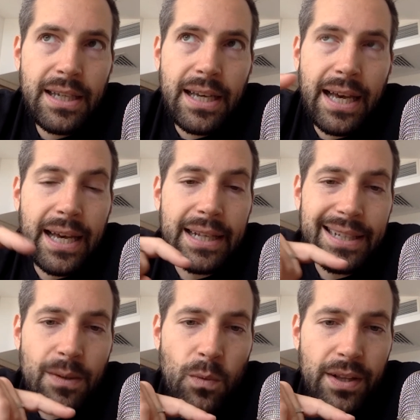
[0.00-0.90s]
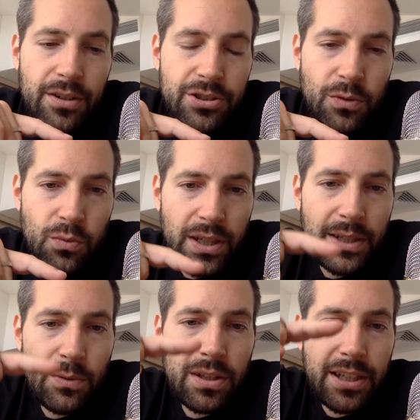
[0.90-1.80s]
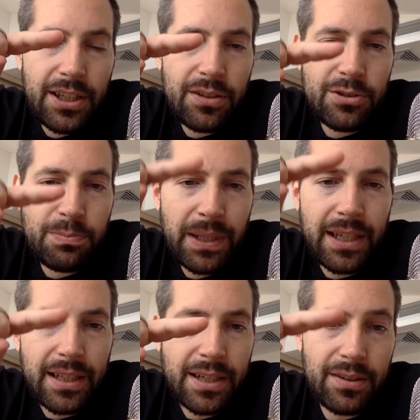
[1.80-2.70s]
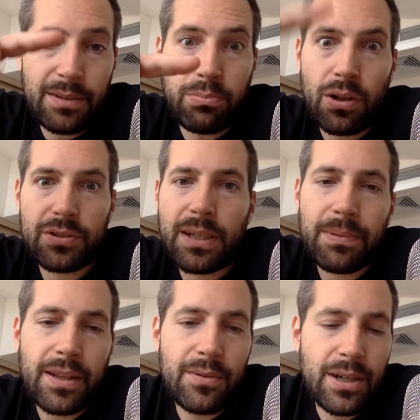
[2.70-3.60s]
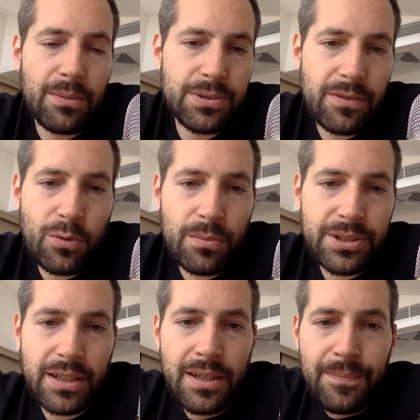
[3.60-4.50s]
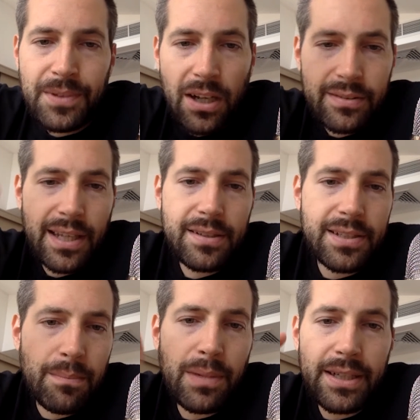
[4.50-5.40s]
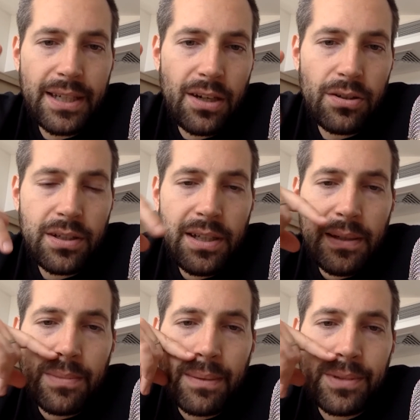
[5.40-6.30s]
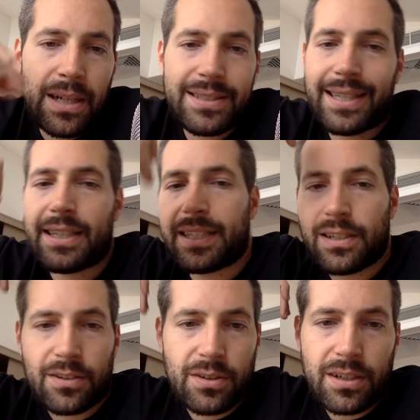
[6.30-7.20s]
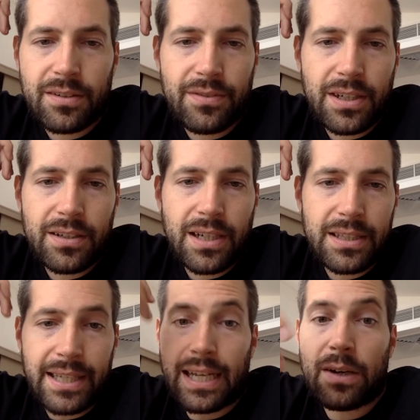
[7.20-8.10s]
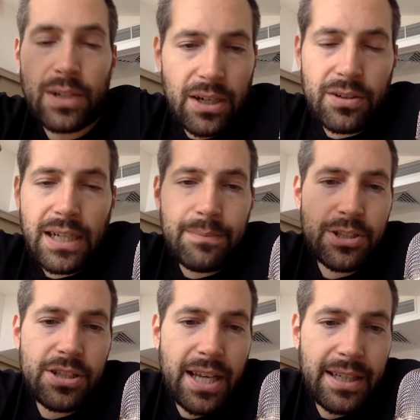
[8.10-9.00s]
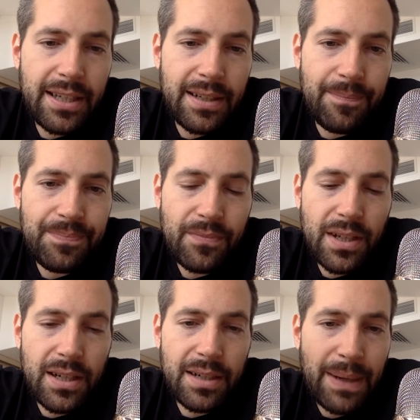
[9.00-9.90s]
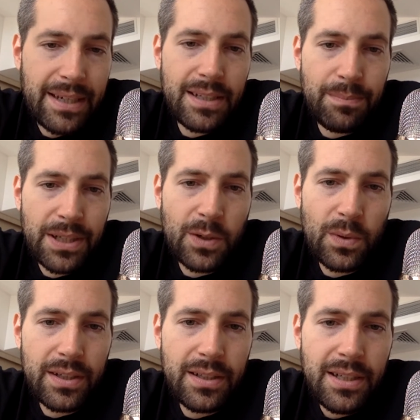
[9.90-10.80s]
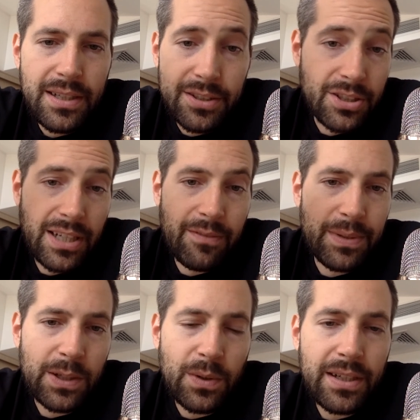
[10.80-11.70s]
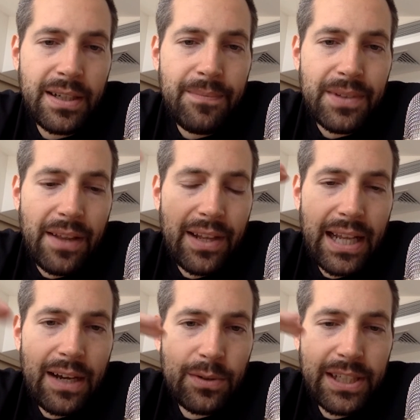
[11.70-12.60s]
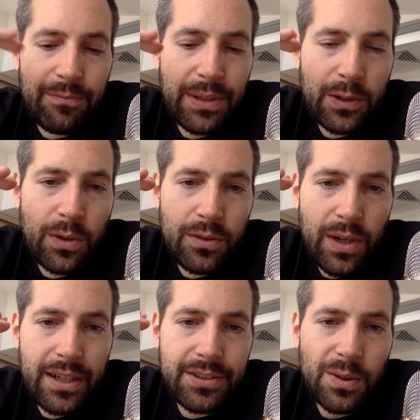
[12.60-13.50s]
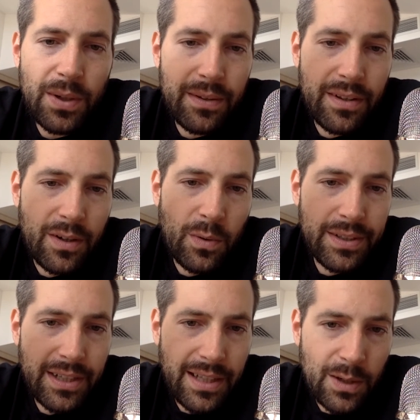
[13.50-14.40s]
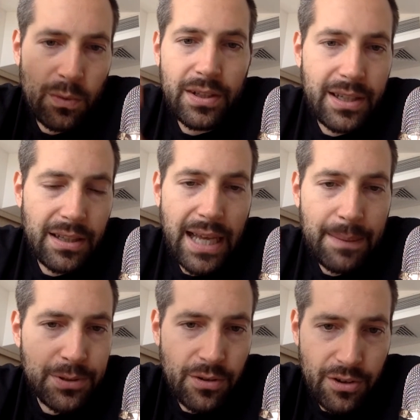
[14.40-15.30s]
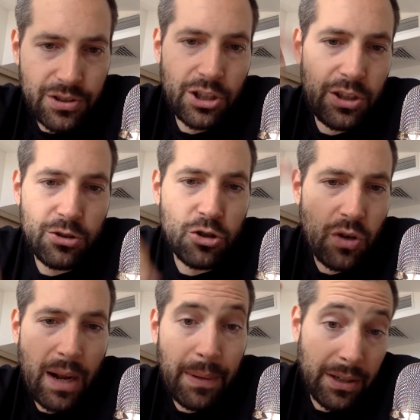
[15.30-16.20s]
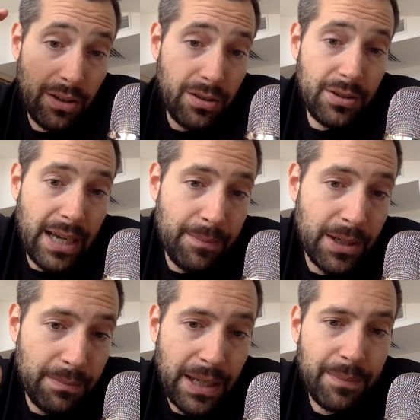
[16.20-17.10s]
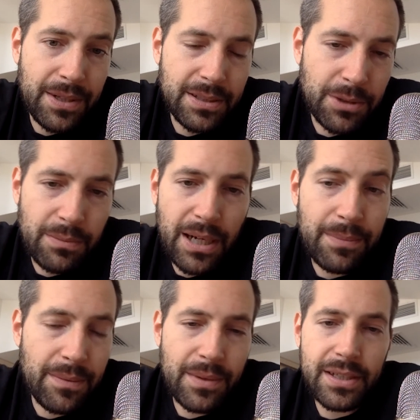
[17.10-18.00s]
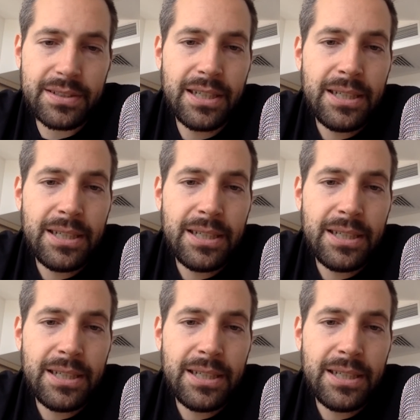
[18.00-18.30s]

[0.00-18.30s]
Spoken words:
and when there's a really, really huge peak, like it blows up like 300%, 400%, I'll take some money out, but I'm not taking it out. I'm just taking it back into Bitcoin. It's good to have Bitcoin. And then I always have Bitcoin ready. So when the coins I like really collapse or there's a huge drop, I go, oh yeah, I'm going to buy up this. I'm going to buy up this.